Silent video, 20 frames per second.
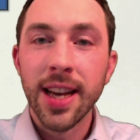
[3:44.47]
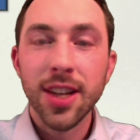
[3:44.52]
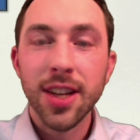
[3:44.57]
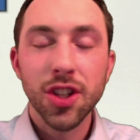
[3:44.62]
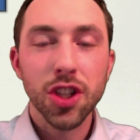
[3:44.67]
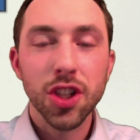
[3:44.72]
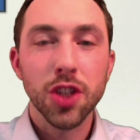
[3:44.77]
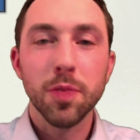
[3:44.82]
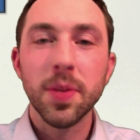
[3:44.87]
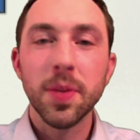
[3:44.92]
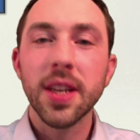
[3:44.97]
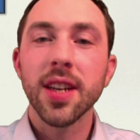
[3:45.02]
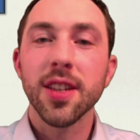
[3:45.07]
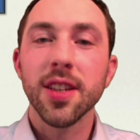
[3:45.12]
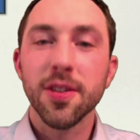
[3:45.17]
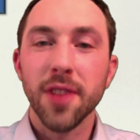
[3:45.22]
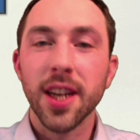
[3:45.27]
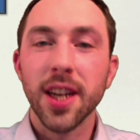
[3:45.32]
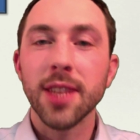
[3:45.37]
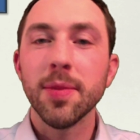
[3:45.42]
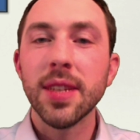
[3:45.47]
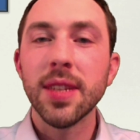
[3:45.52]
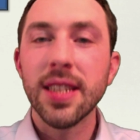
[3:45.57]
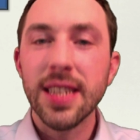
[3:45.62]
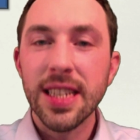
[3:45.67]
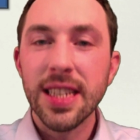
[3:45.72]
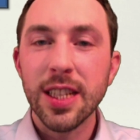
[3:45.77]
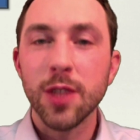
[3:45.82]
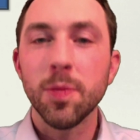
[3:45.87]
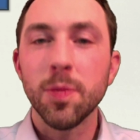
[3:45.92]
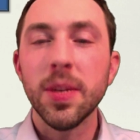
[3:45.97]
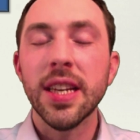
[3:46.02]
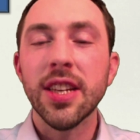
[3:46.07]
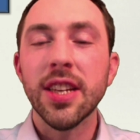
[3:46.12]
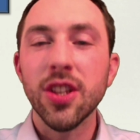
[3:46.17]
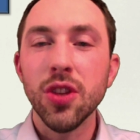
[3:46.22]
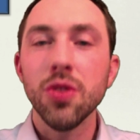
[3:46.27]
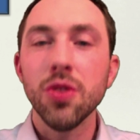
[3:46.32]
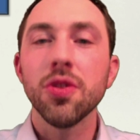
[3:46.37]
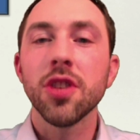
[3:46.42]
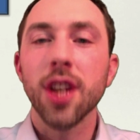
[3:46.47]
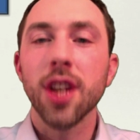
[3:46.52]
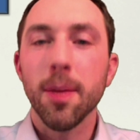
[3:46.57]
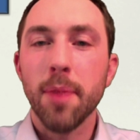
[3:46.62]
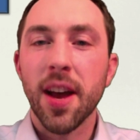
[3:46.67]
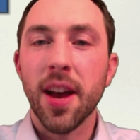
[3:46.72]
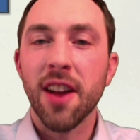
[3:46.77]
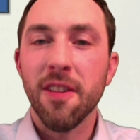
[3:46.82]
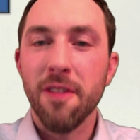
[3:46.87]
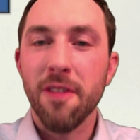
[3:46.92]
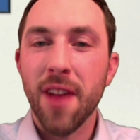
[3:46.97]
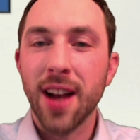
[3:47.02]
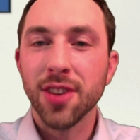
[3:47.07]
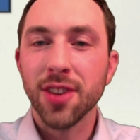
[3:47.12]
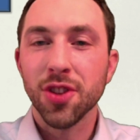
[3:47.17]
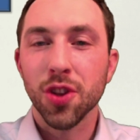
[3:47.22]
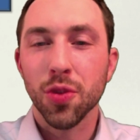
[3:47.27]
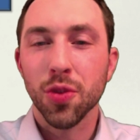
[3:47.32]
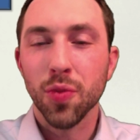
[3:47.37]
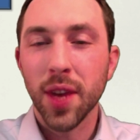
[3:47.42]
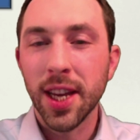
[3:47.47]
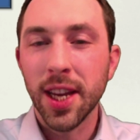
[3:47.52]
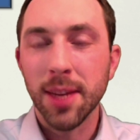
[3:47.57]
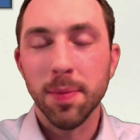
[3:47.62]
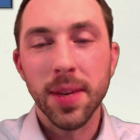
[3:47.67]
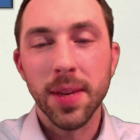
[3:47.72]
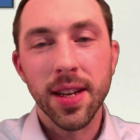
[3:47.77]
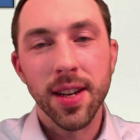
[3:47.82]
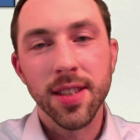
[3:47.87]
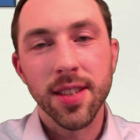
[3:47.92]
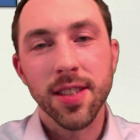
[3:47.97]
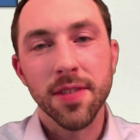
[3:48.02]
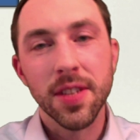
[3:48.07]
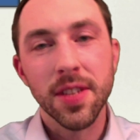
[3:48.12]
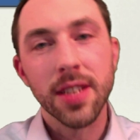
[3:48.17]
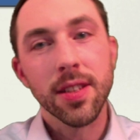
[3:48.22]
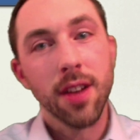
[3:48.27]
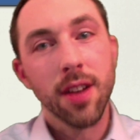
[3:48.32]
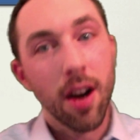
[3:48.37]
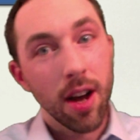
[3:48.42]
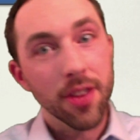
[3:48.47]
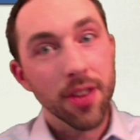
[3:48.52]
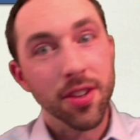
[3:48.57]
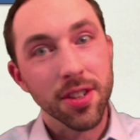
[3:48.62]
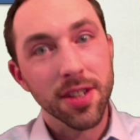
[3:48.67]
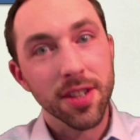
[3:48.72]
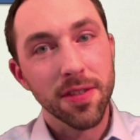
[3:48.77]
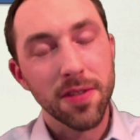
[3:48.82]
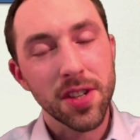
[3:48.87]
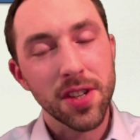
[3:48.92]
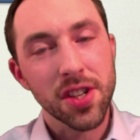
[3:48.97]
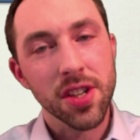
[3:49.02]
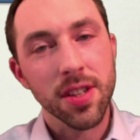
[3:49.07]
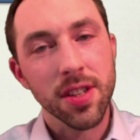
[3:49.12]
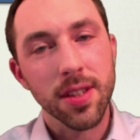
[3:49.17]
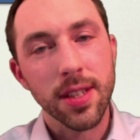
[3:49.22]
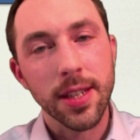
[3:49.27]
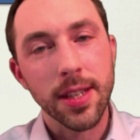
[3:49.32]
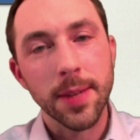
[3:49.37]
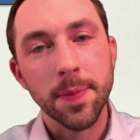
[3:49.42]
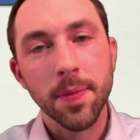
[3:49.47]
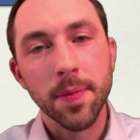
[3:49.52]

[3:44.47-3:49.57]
just because vitamin D is being used up at a faster rate because of this other deficiency.